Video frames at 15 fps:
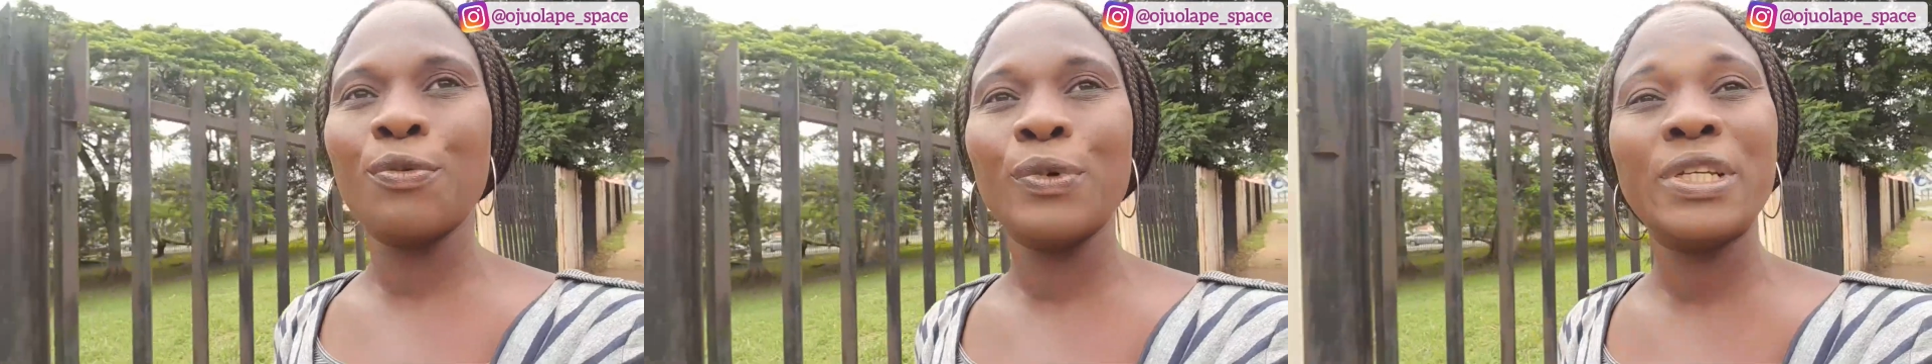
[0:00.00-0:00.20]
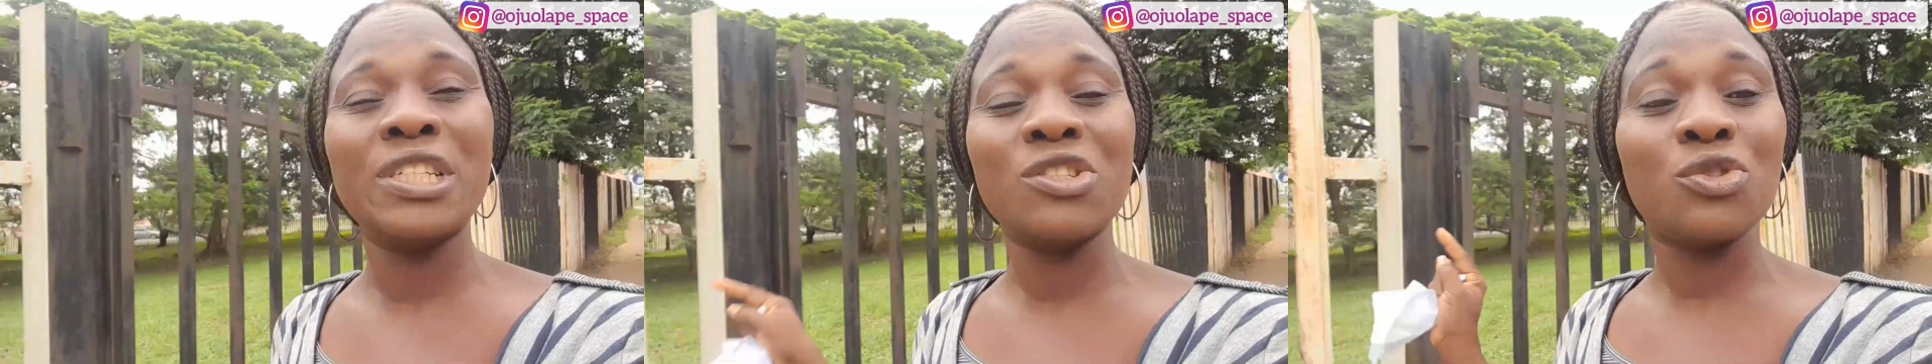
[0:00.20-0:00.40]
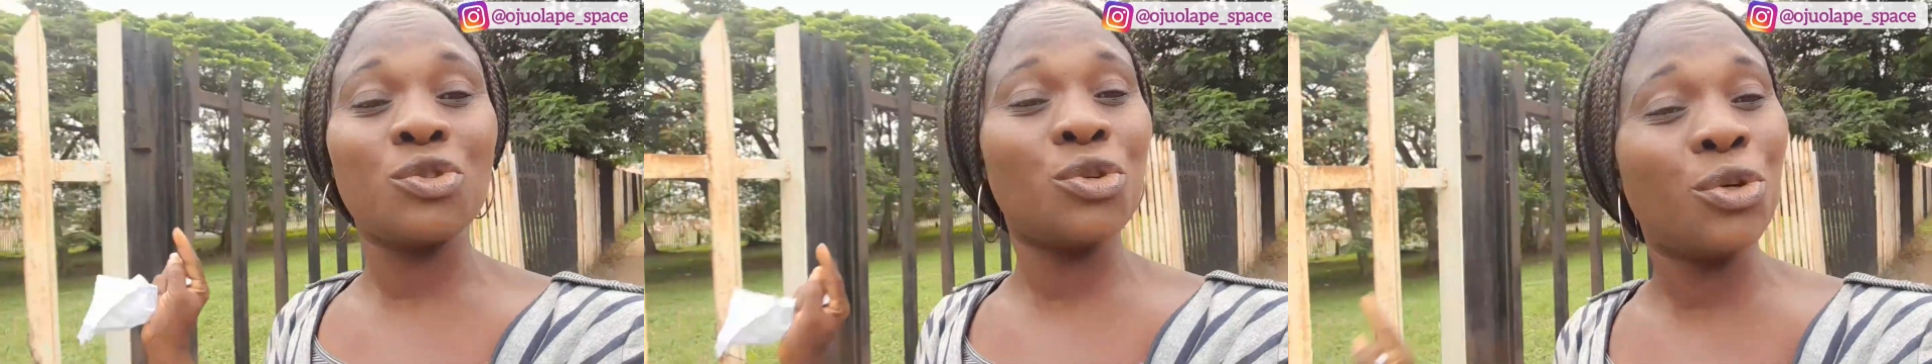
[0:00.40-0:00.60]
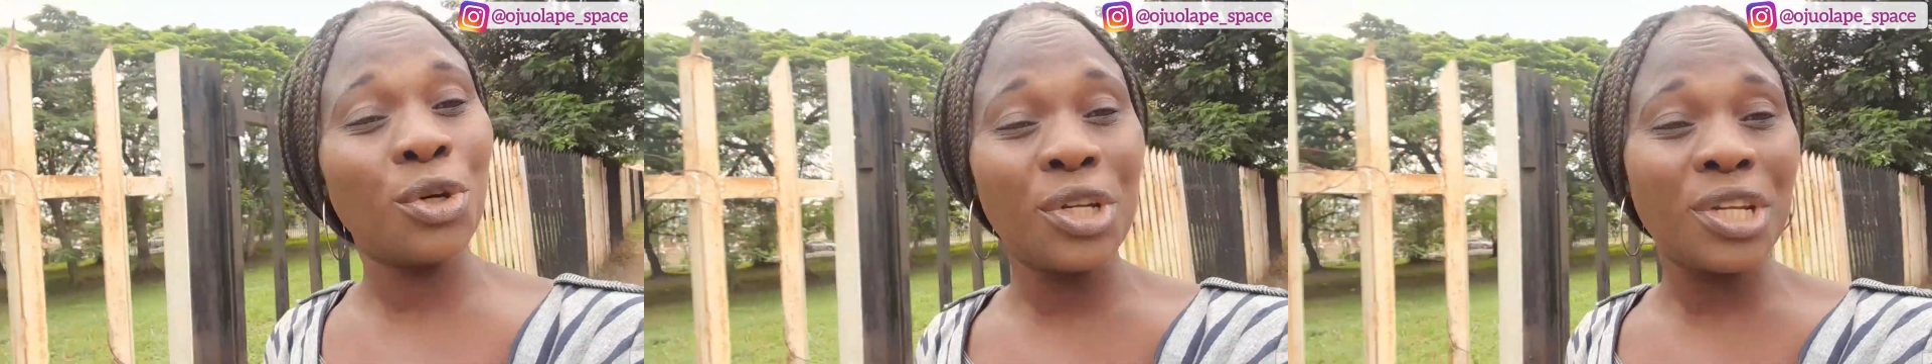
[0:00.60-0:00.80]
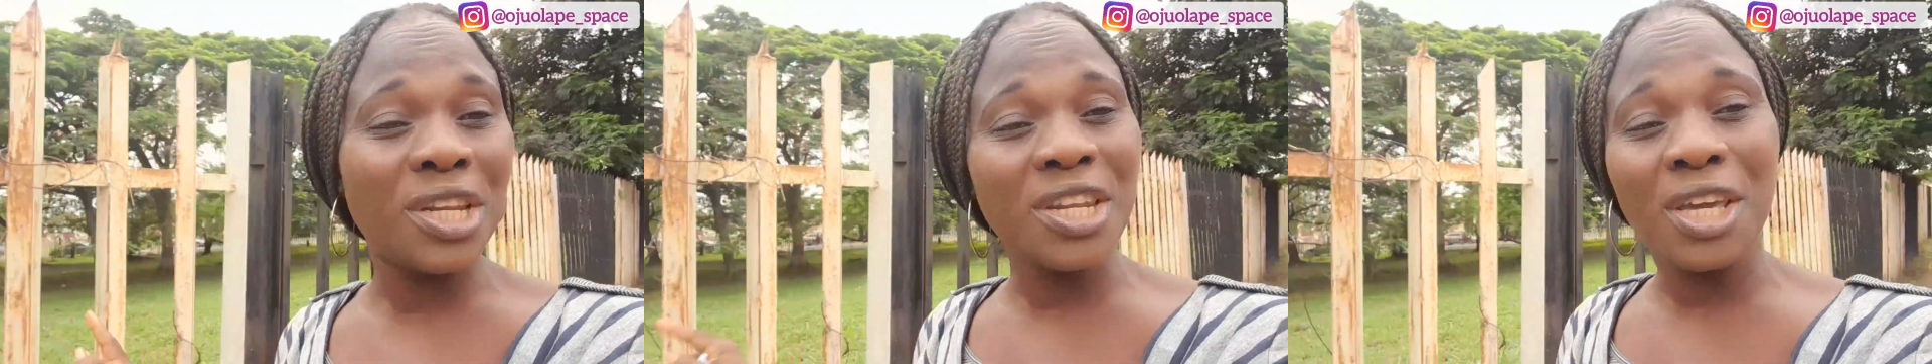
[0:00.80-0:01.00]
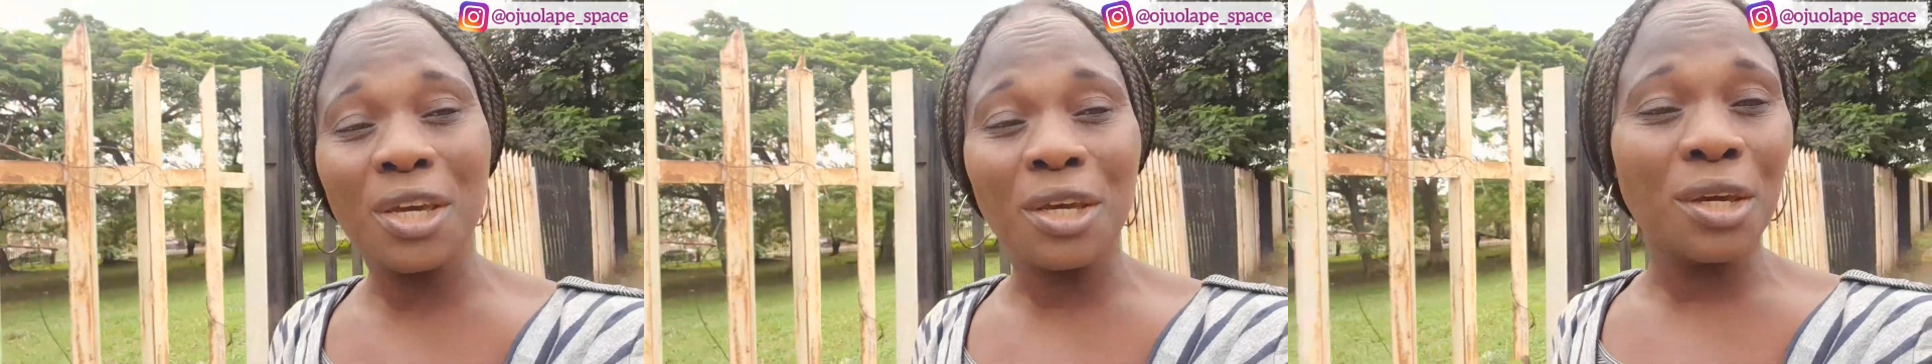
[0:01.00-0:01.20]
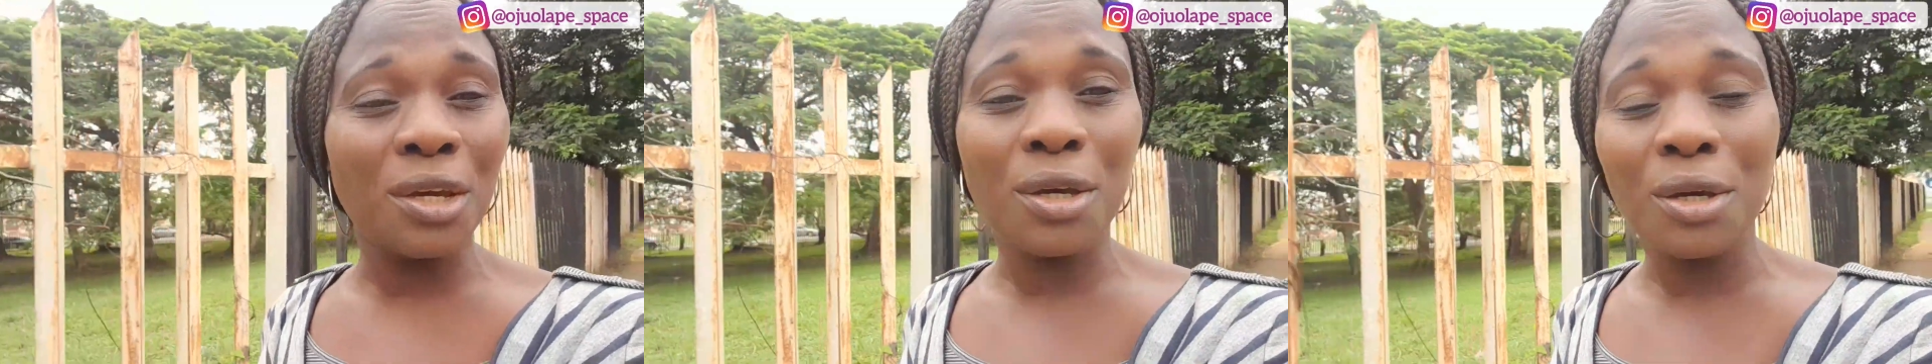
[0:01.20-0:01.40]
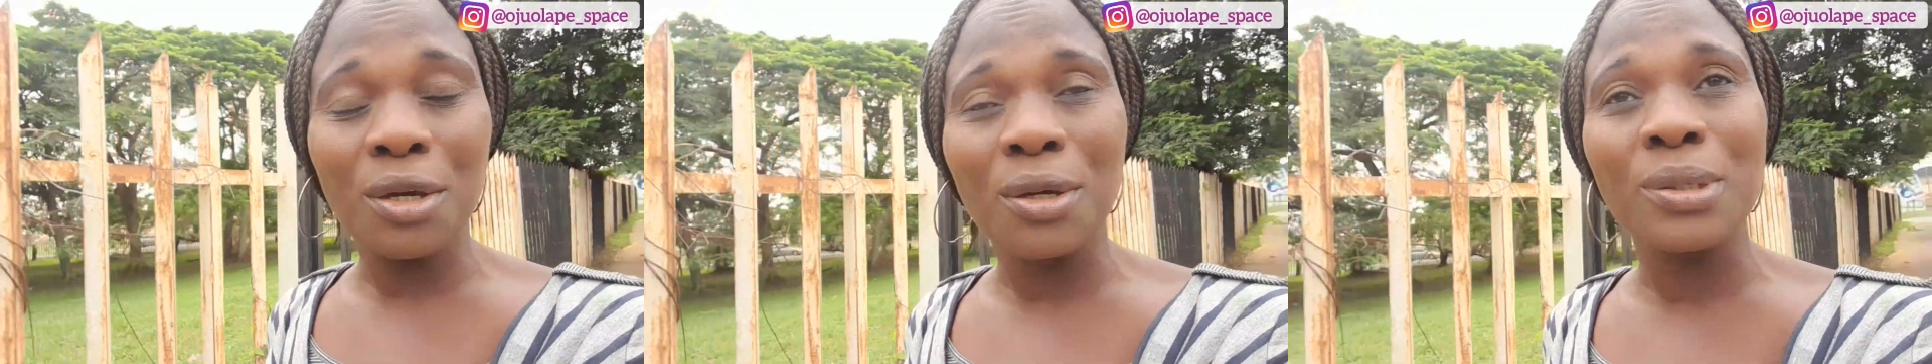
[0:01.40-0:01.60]
which is good
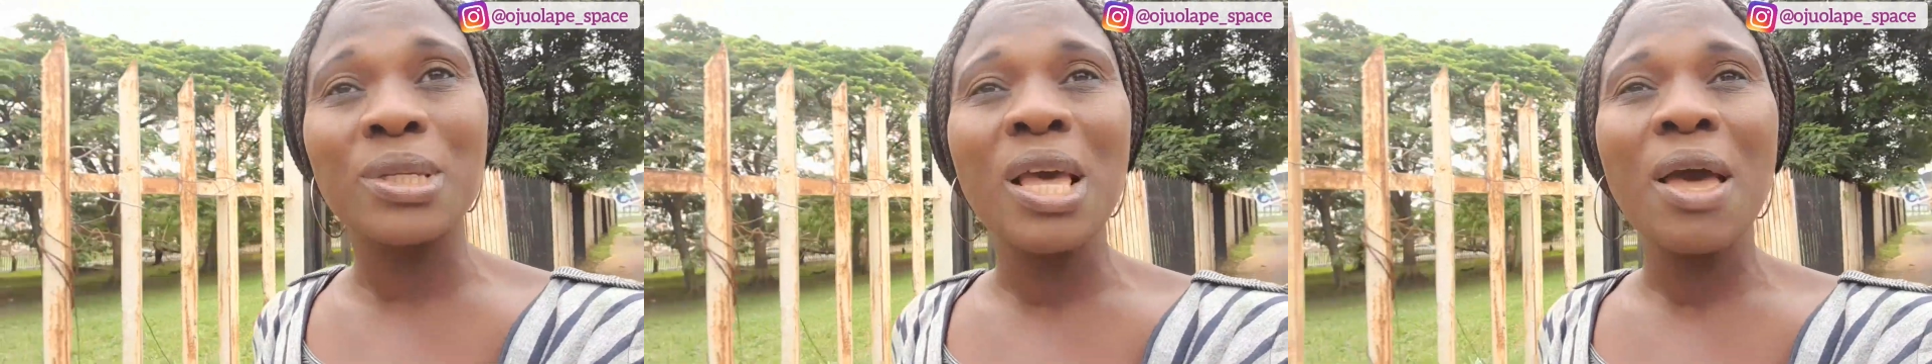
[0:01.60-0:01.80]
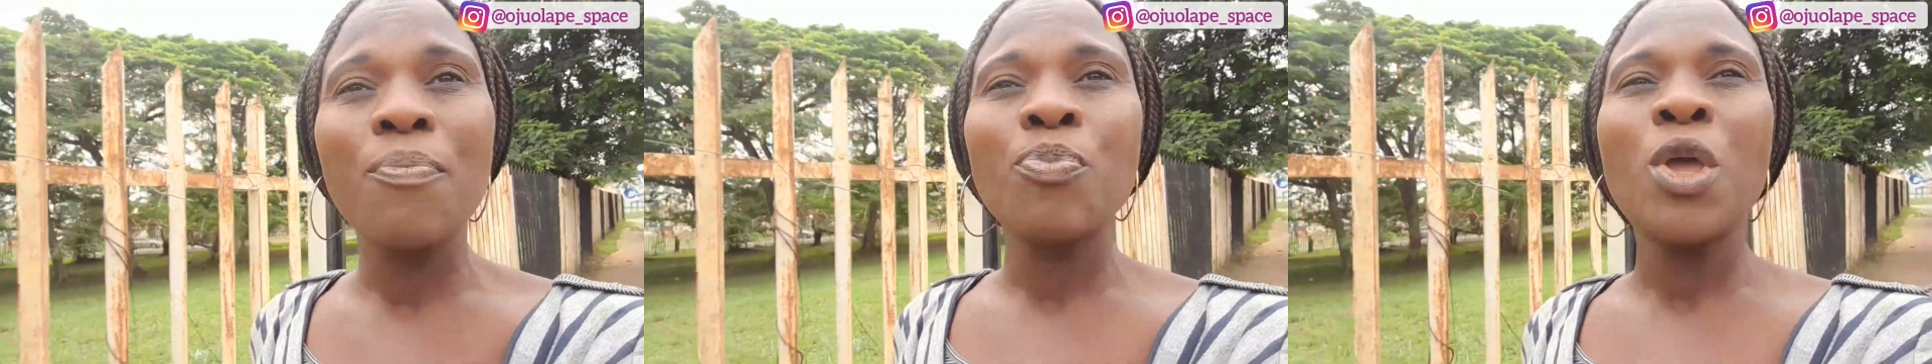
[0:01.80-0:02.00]
news,